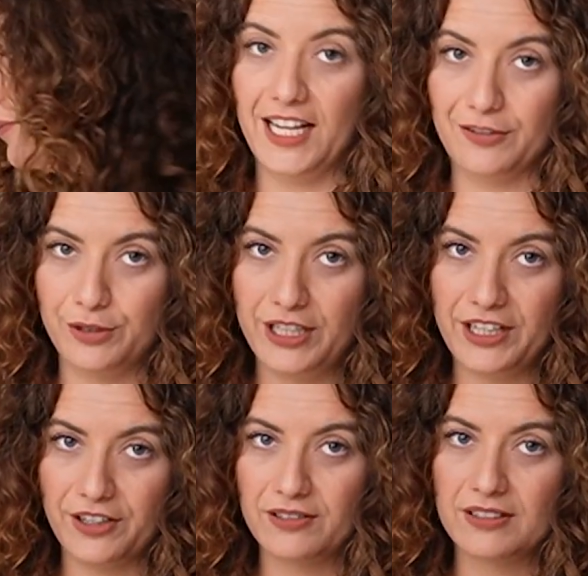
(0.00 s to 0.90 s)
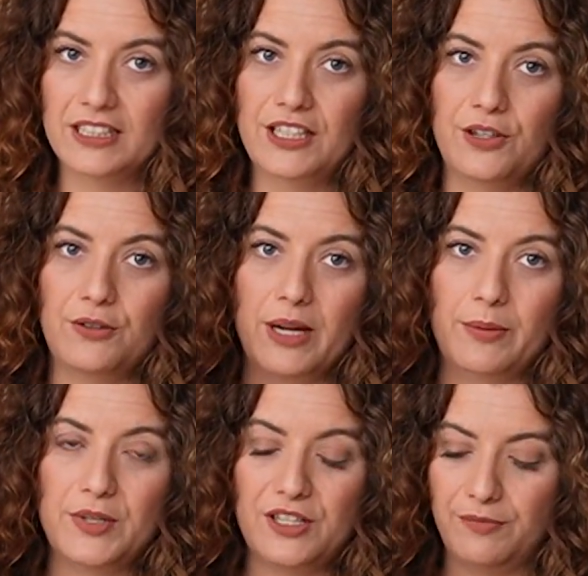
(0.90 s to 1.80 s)
I have one here. Grab a
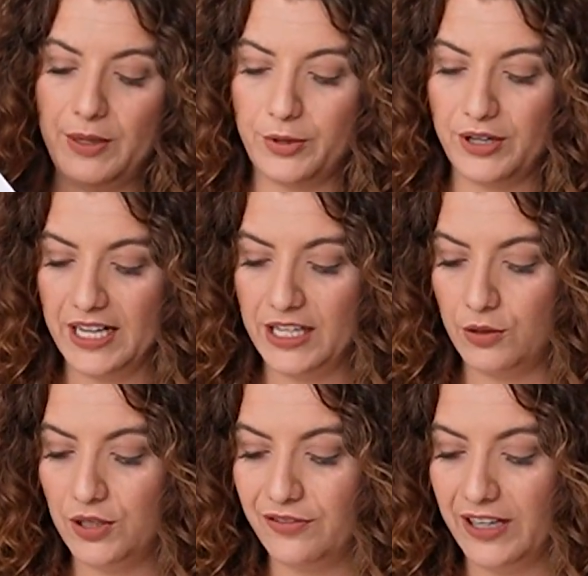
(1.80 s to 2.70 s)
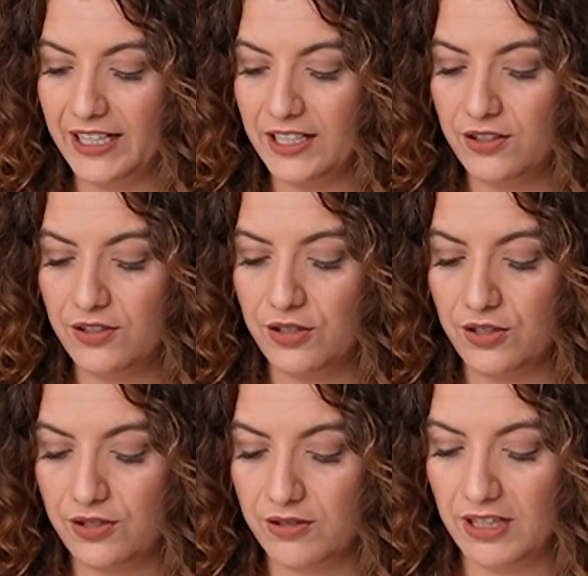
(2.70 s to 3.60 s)
piece of paper and you divide it
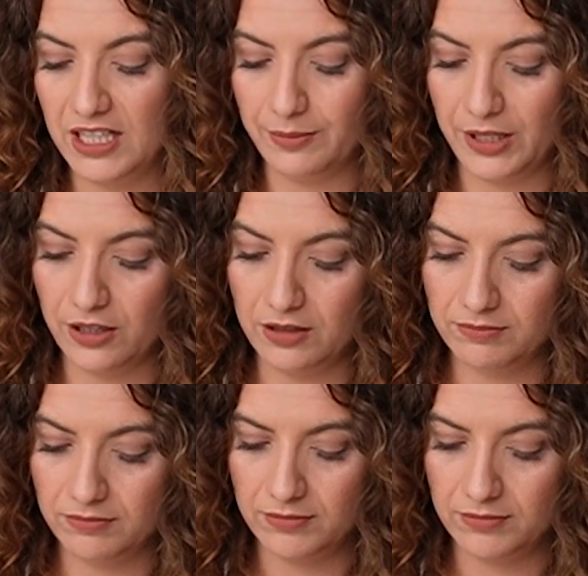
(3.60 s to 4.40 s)
just in the middle.